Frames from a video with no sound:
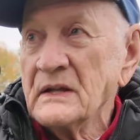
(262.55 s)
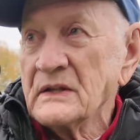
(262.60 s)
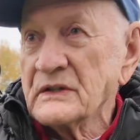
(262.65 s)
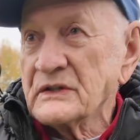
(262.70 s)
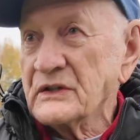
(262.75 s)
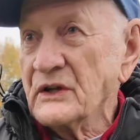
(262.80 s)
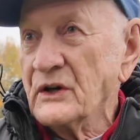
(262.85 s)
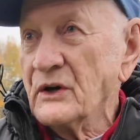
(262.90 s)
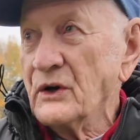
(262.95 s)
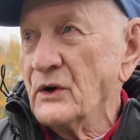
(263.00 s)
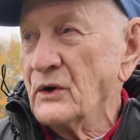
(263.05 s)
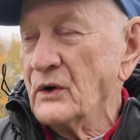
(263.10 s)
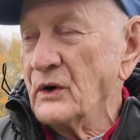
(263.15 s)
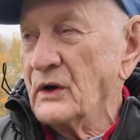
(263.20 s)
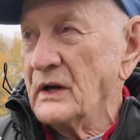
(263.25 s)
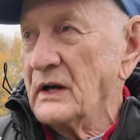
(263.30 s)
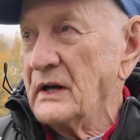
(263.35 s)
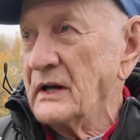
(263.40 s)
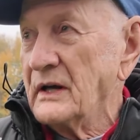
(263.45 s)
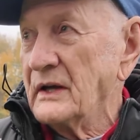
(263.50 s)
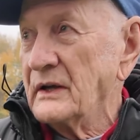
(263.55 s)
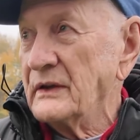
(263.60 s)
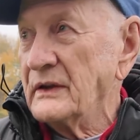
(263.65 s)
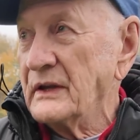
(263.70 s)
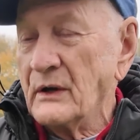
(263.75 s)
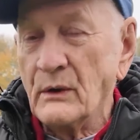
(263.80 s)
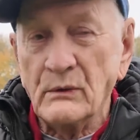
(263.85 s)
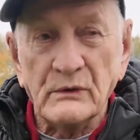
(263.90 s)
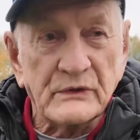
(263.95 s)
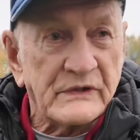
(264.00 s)
so
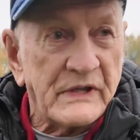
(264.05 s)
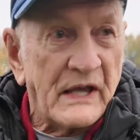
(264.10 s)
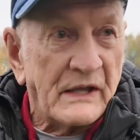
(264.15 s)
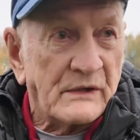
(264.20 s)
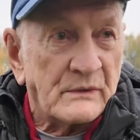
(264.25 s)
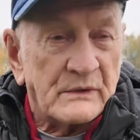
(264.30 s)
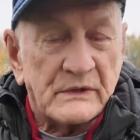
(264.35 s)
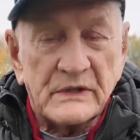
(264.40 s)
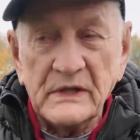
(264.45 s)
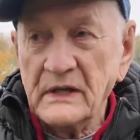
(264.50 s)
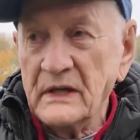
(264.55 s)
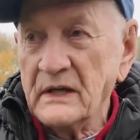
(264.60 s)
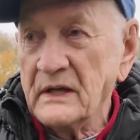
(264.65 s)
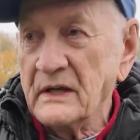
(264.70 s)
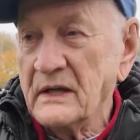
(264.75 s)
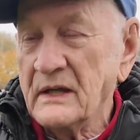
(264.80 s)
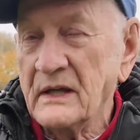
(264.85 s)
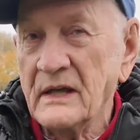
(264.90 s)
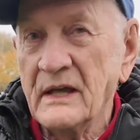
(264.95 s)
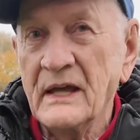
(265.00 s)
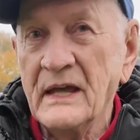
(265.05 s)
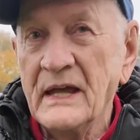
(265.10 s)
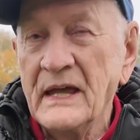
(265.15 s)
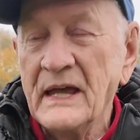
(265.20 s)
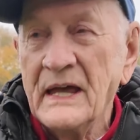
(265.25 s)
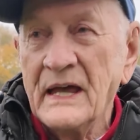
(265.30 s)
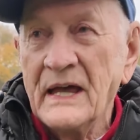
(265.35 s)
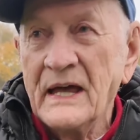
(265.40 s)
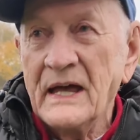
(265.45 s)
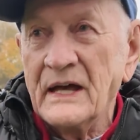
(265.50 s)
the old stand was here,
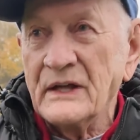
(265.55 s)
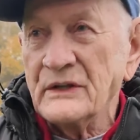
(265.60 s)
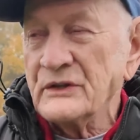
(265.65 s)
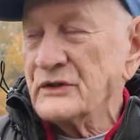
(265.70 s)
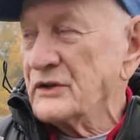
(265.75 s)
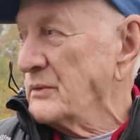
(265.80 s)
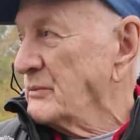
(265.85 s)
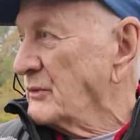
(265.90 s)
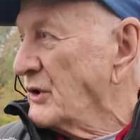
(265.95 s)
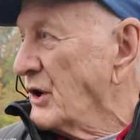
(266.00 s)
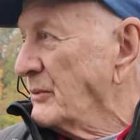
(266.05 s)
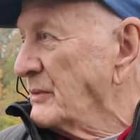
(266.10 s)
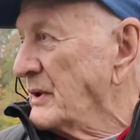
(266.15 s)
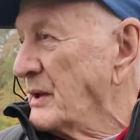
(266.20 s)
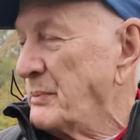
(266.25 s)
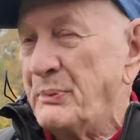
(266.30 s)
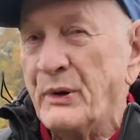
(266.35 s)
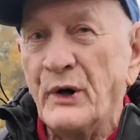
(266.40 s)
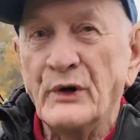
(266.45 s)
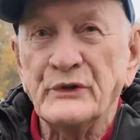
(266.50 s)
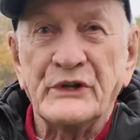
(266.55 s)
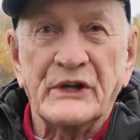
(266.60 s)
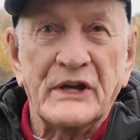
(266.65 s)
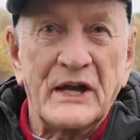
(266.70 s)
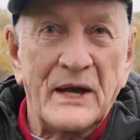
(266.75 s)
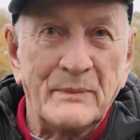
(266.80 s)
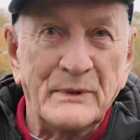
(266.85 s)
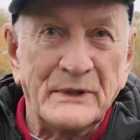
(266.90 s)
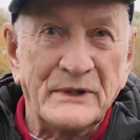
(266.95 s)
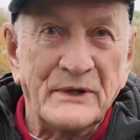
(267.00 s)
and Jim got me a porter
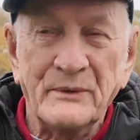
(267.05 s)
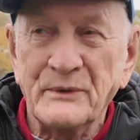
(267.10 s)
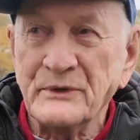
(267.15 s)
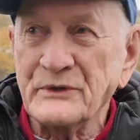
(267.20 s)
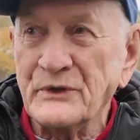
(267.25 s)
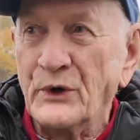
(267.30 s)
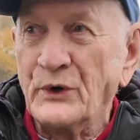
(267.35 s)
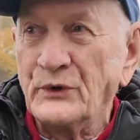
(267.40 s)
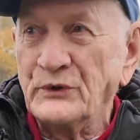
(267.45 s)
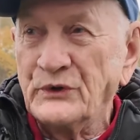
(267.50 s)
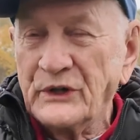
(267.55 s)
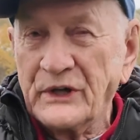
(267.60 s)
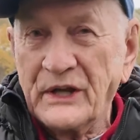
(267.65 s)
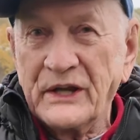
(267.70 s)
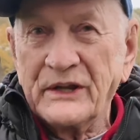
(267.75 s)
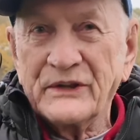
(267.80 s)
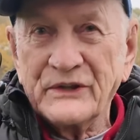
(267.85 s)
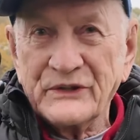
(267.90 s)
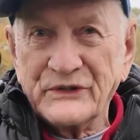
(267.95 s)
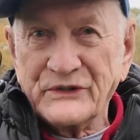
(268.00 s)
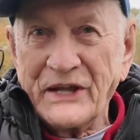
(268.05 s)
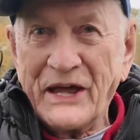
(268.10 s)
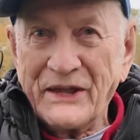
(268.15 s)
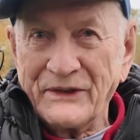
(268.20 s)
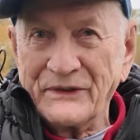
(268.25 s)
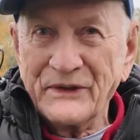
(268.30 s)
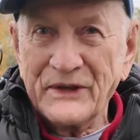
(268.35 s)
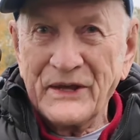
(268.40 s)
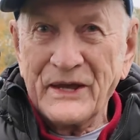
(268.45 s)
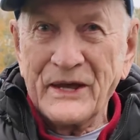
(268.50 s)
cabin, which was underneath the
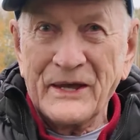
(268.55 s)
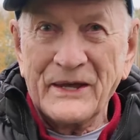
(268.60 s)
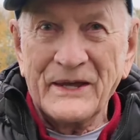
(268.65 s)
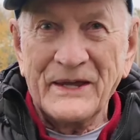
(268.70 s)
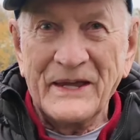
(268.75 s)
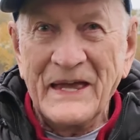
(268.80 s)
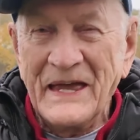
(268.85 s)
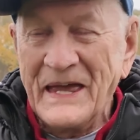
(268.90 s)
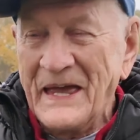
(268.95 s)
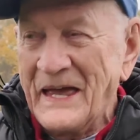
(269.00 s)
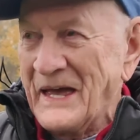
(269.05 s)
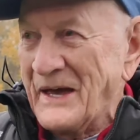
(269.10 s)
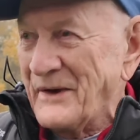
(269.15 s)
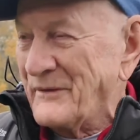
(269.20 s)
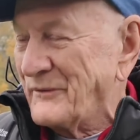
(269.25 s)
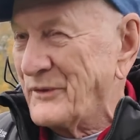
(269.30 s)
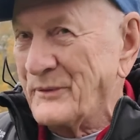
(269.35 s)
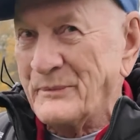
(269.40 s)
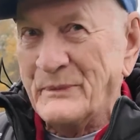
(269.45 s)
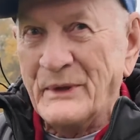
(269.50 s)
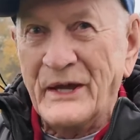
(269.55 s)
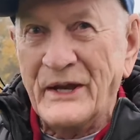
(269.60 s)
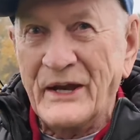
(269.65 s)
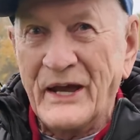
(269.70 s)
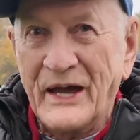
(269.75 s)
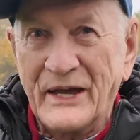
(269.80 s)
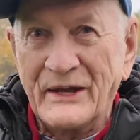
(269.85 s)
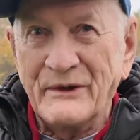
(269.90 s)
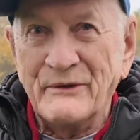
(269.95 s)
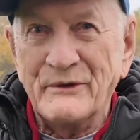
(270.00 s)
stand there, and from
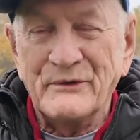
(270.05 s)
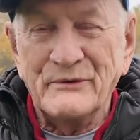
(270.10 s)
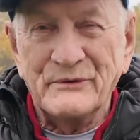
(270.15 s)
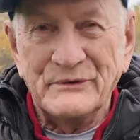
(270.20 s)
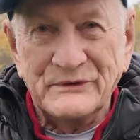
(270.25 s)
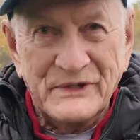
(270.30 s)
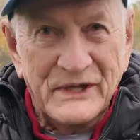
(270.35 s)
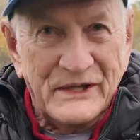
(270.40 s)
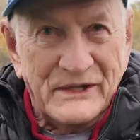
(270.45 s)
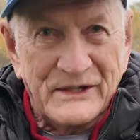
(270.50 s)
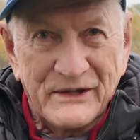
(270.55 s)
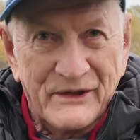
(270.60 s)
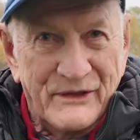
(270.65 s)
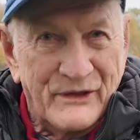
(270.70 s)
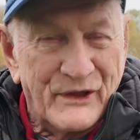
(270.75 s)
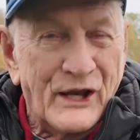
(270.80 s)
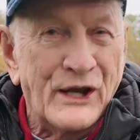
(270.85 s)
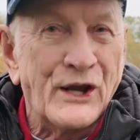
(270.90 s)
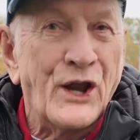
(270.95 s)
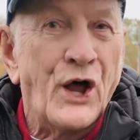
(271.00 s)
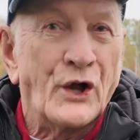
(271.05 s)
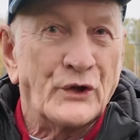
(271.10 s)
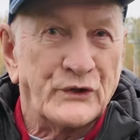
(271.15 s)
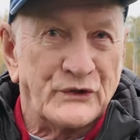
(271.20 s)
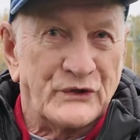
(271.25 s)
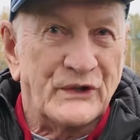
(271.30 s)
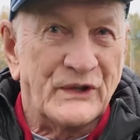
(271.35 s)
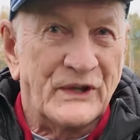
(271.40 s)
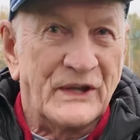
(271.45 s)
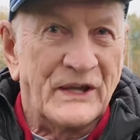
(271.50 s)
there I did the
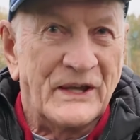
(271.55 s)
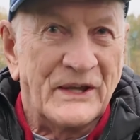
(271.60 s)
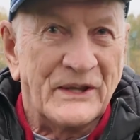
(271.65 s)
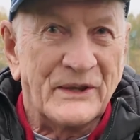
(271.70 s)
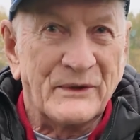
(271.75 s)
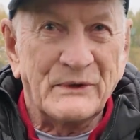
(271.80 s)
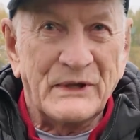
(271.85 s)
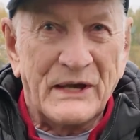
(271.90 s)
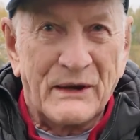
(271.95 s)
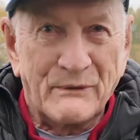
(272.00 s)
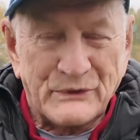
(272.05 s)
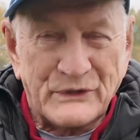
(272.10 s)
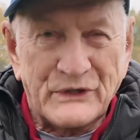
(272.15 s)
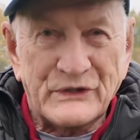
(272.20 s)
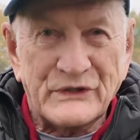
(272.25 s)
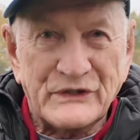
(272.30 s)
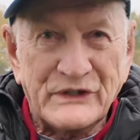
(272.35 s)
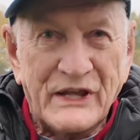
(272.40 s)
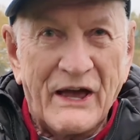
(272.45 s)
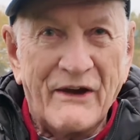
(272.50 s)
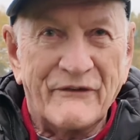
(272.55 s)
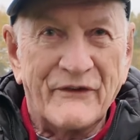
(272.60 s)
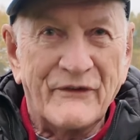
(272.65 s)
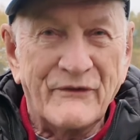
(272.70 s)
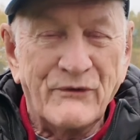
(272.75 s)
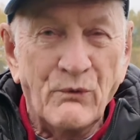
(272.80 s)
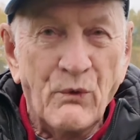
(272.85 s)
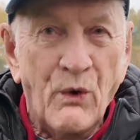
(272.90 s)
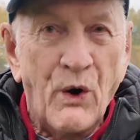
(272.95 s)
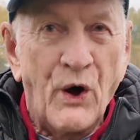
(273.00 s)
lot. I was a staff
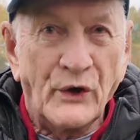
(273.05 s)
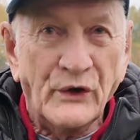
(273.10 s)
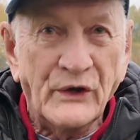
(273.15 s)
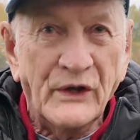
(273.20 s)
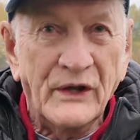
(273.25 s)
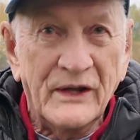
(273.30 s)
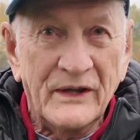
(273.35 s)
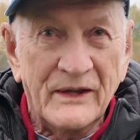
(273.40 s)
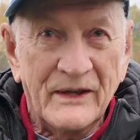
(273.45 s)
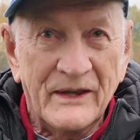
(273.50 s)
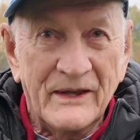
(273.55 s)
of one,